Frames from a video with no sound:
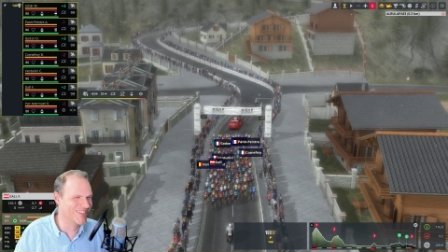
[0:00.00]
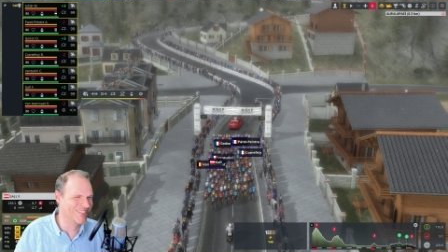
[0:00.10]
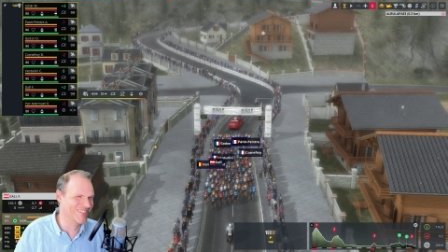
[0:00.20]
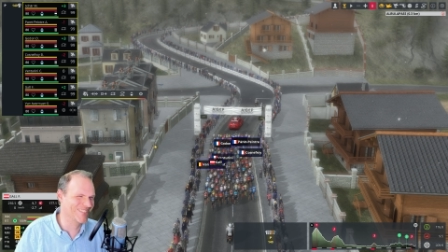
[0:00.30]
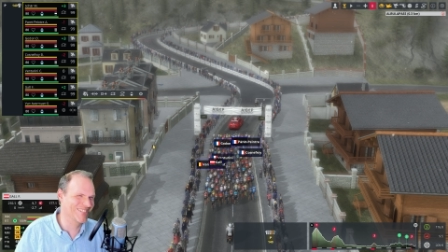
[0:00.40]

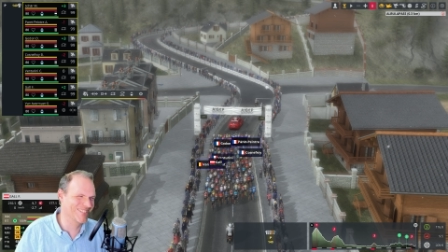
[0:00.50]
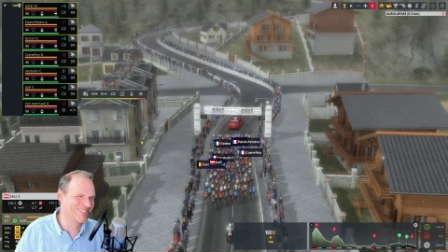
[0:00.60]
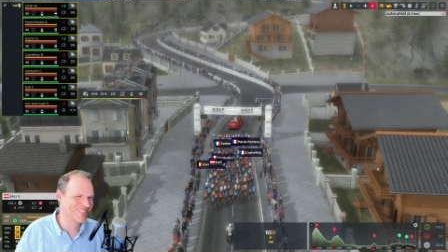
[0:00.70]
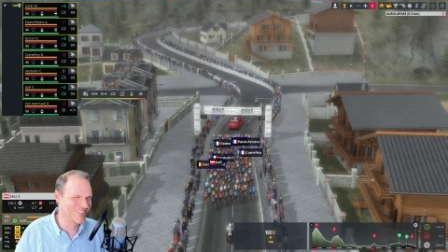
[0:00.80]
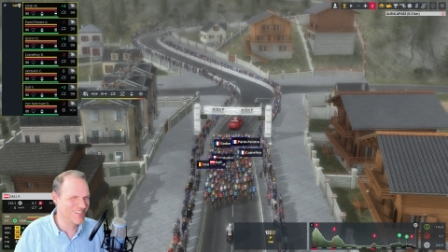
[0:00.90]

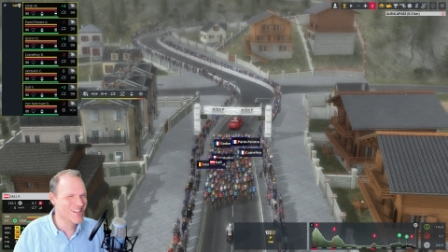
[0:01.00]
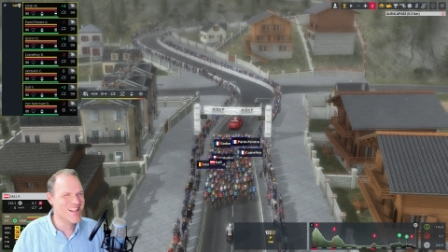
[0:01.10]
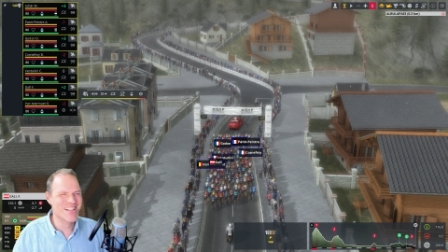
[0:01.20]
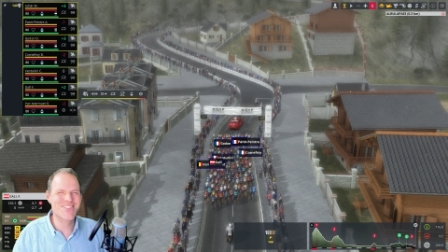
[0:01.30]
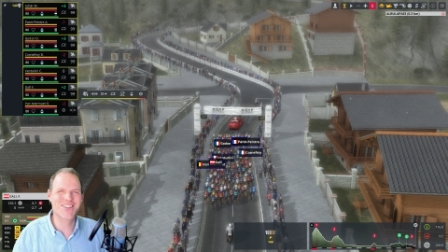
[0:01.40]

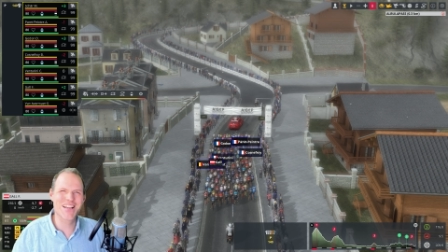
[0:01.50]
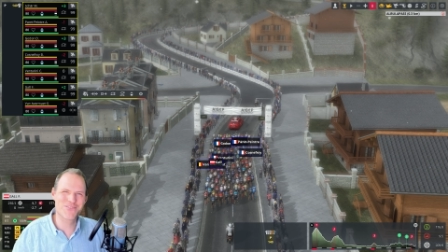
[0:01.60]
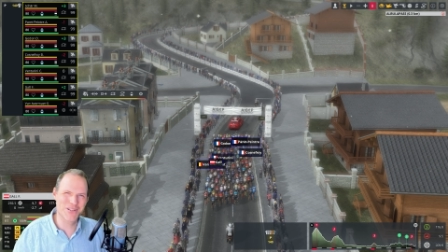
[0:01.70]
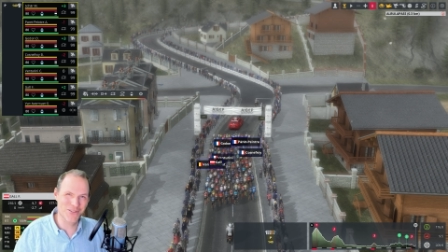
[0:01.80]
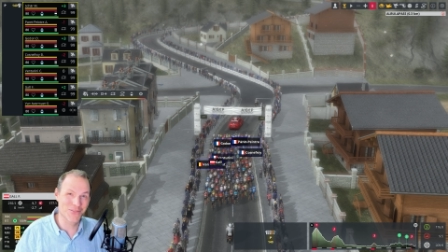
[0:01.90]
to get
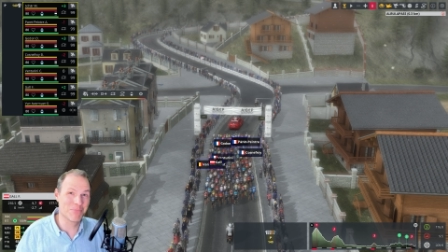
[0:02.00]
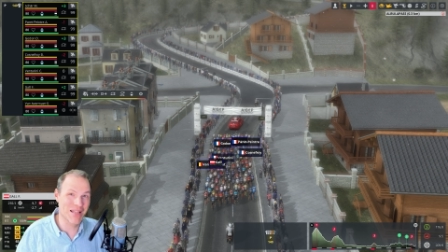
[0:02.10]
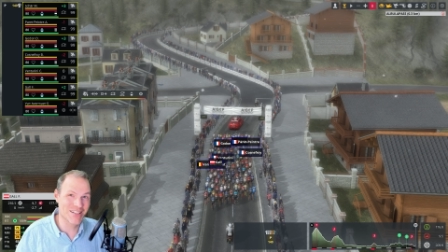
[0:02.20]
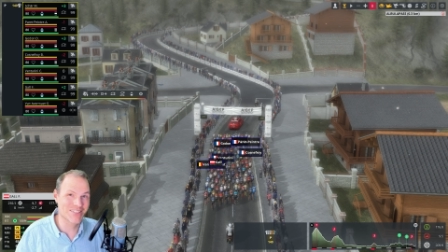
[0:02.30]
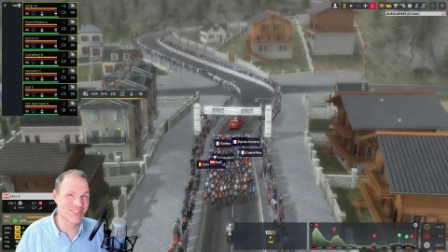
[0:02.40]
rid of the
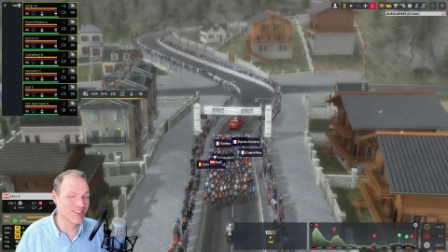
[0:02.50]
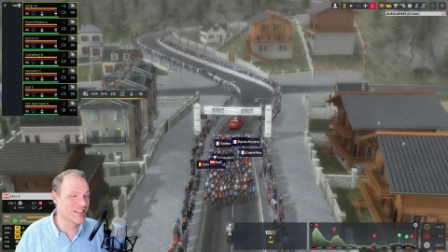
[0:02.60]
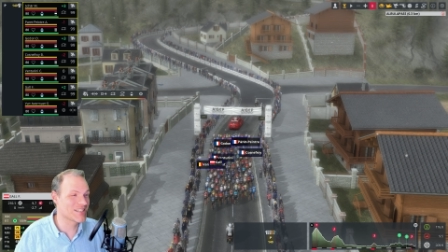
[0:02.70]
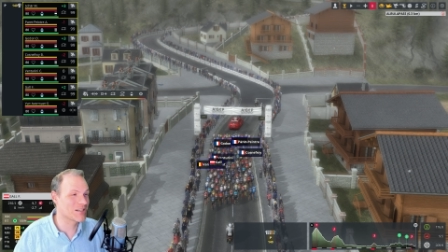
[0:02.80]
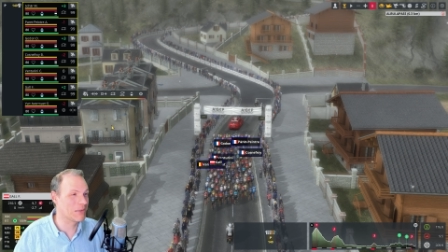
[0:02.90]
peloton
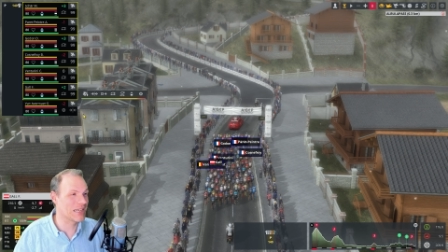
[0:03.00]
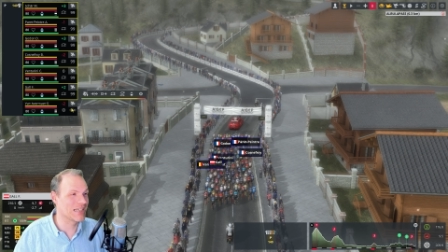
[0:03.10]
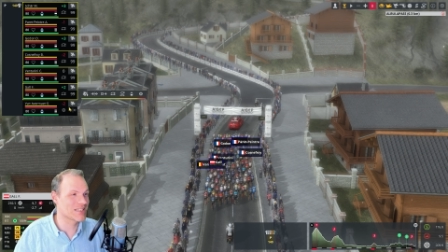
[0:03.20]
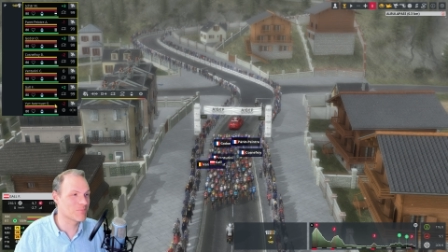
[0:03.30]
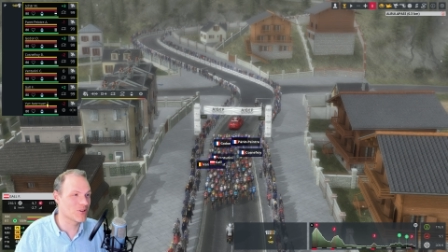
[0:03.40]
as
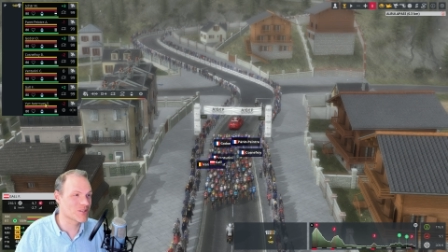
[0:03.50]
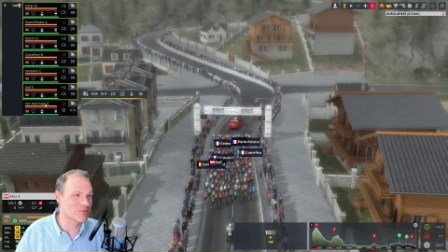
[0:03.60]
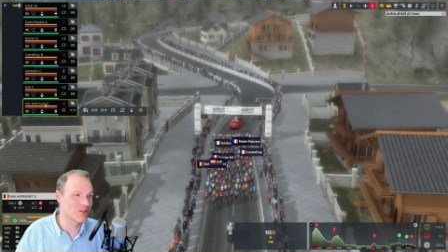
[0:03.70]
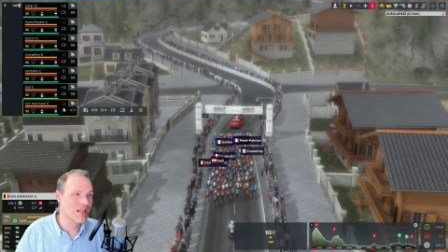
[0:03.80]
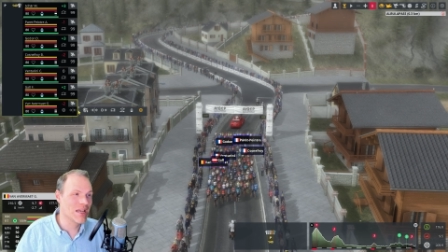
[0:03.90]
quickly as possible.